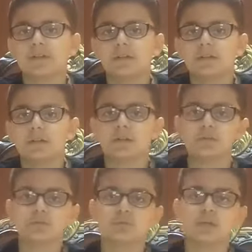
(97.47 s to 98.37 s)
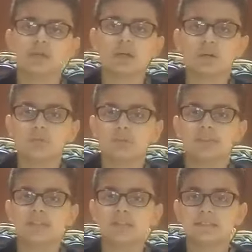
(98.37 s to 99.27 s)
Rasulullah would take
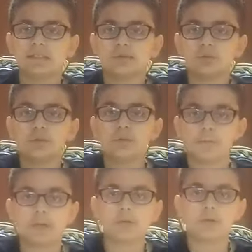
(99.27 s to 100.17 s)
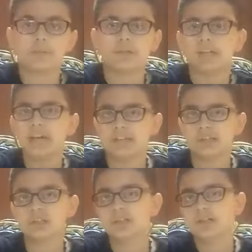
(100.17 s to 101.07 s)
Zayd to the pilgrimage, Hajj,
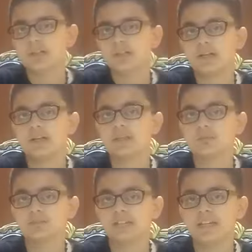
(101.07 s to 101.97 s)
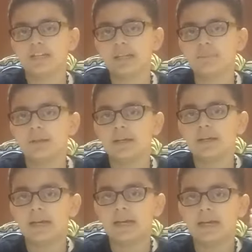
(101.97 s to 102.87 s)
and he would take him,
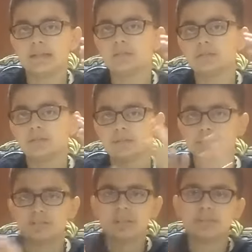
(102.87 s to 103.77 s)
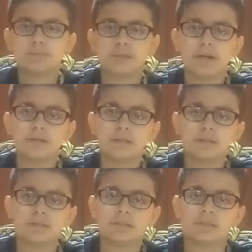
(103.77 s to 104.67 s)
and Zayd's parents
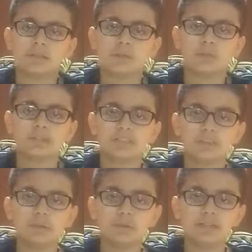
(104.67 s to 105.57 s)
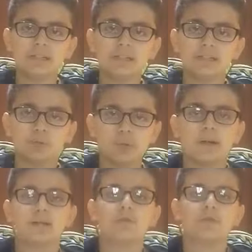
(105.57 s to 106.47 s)
would still be crying
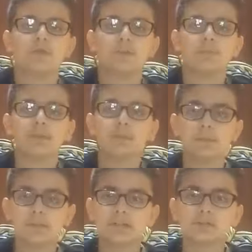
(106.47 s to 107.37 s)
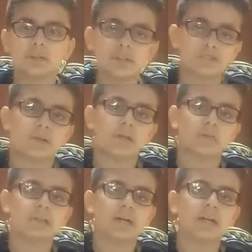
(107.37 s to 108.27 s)
over them. They'd be praying to Allah subhanahu wa
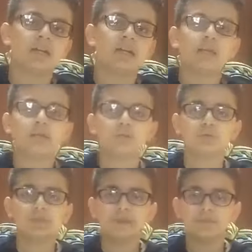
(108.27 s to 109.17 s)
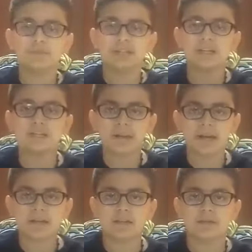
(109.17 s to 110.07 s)
ta'ala to give Zayd back.
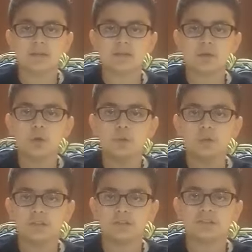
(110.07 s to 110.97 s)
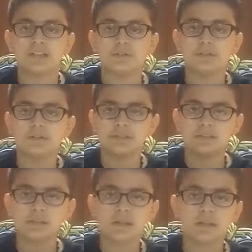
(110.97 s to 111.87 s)
Like, oh, where's Zayd? Please
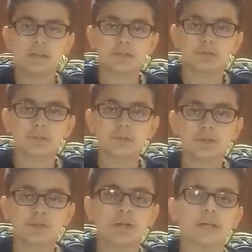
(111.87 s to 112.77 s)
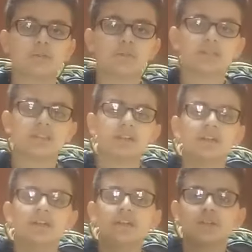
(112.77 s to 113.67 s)
let us be reunited with Zayd.
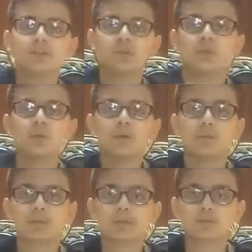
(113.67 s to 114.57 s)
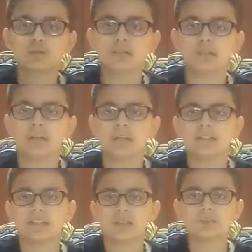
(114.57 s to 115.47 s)
So when Rasulullah and
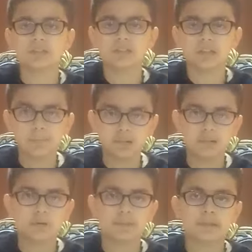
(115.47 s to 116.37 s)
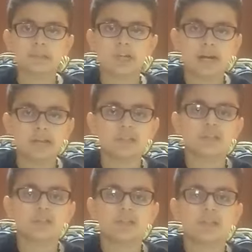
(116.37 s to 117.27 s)
Zayd went to the pilgrimage, Hajj,
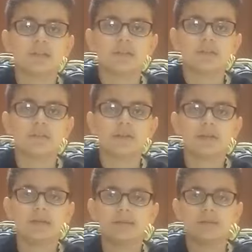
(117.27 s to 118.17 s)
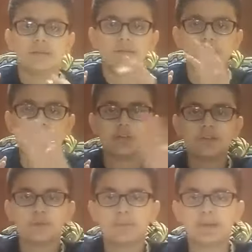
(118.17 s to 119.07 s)
they they saw their
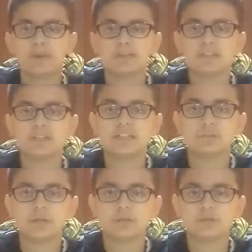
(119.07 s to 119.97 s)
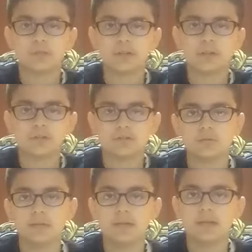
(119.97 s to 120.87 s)
parents. Zayd's parents were there also.
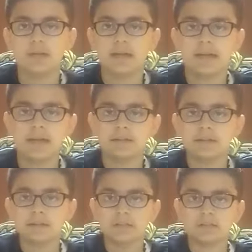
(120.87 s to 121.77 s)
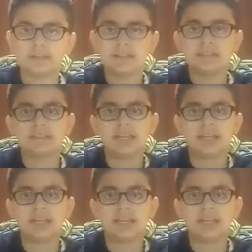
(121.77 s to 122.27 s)
And Zayd's dad